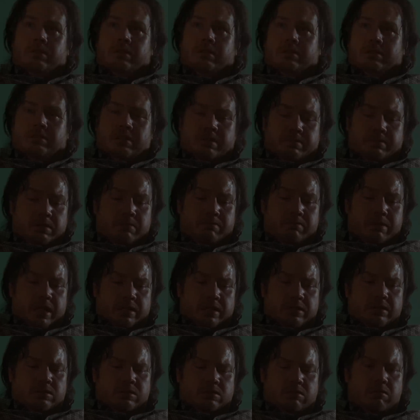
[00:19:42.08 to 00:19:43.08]
but if there
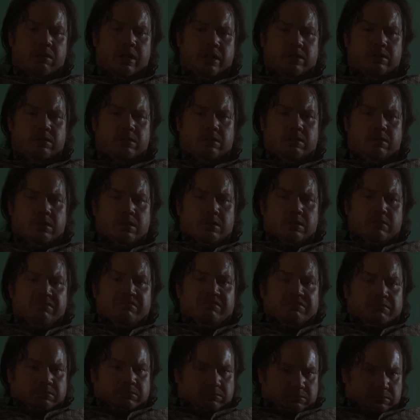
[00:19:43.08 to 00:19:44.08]
is just one thing you
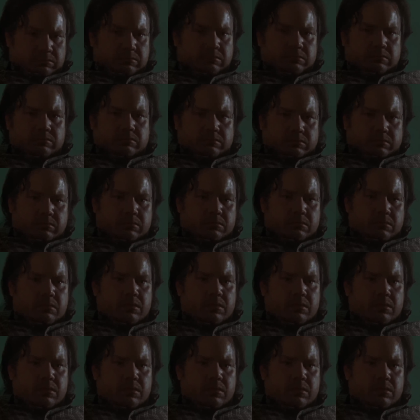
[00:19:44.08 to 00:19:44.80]
need to remember, it's